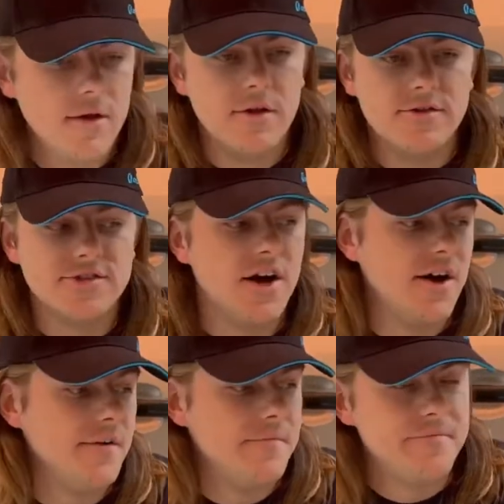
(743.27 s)
So
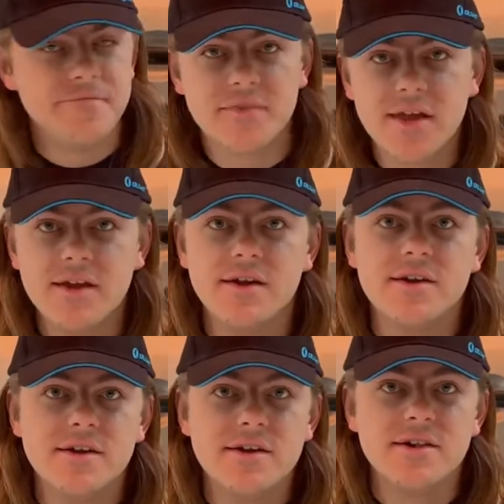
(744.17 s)

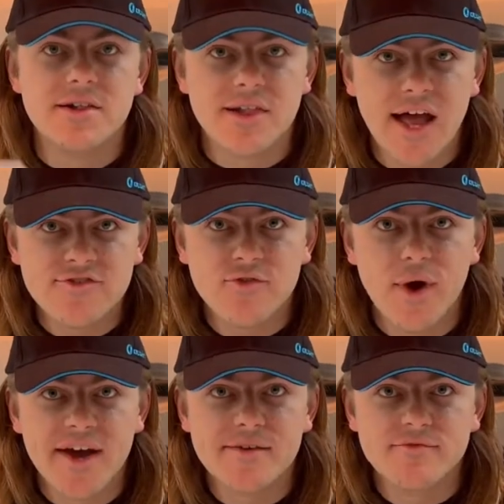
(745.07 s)
last two
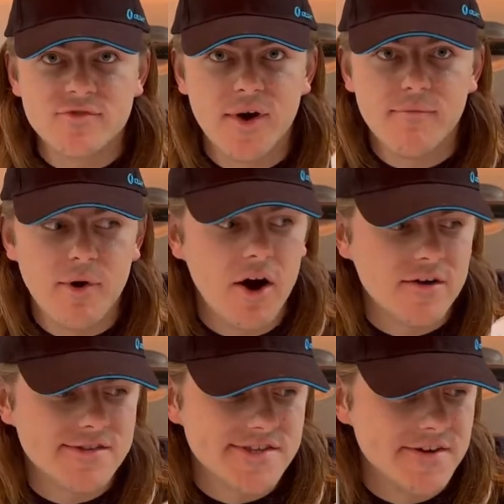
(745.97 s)
items to
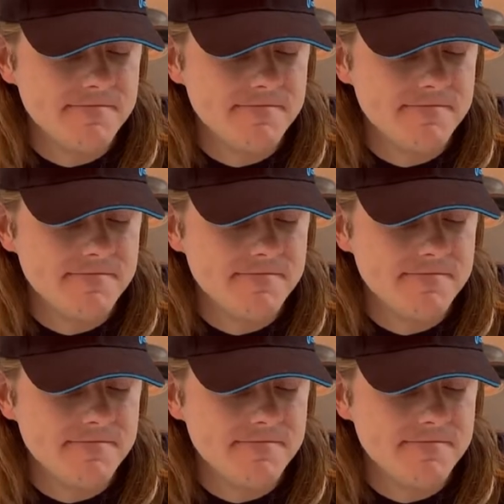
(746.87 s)
unbox.